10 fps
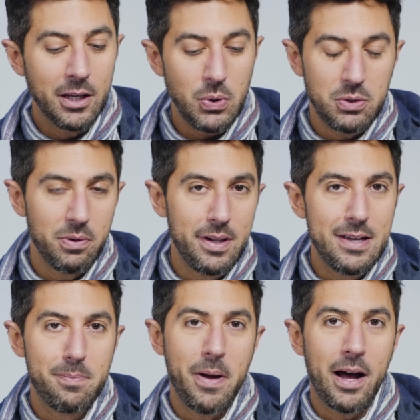that's what's really
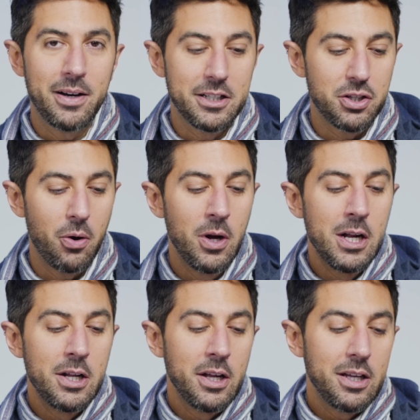neat about it. So
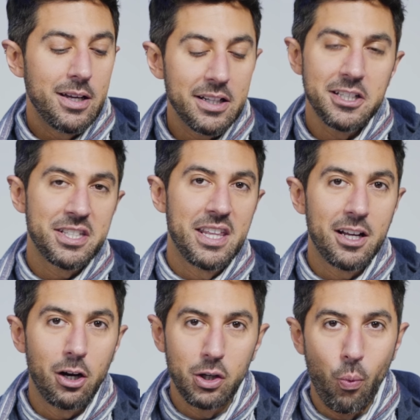you get this
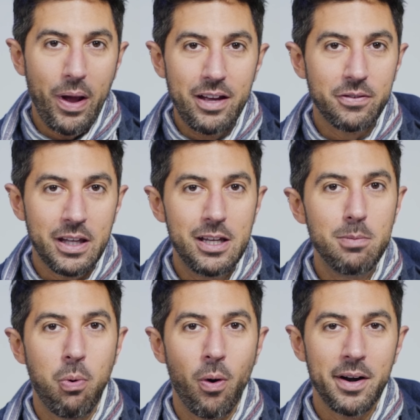thing called a wave
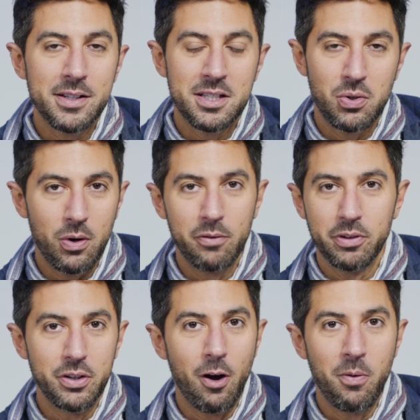keyboard. It's sort of
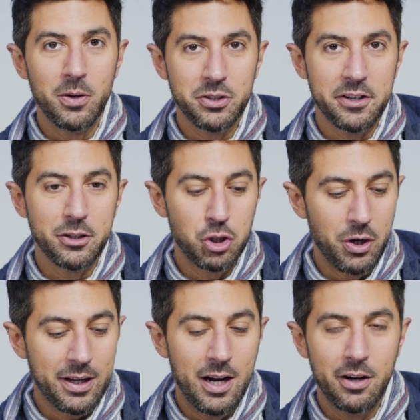Lenovo's little
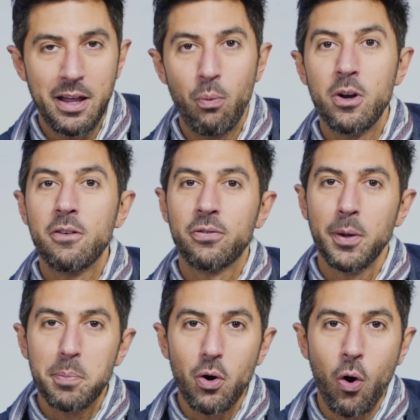trick here that when you flip it